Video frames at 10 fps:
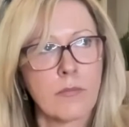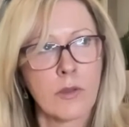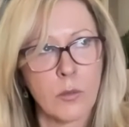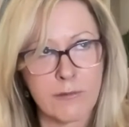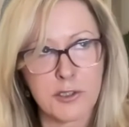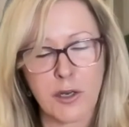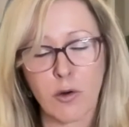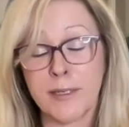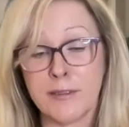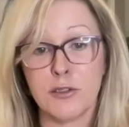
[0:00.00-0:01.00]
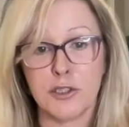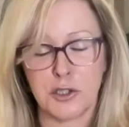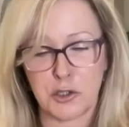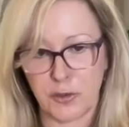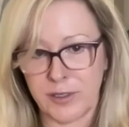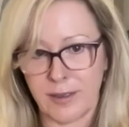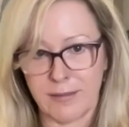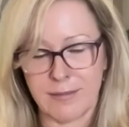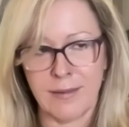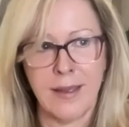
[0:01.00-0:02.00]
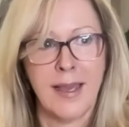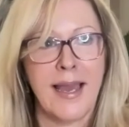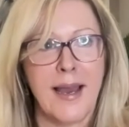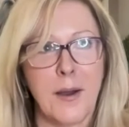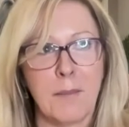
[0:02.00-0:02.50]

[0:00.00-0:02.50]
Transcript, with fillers: We have Cheryl Pinto just joined us. Um,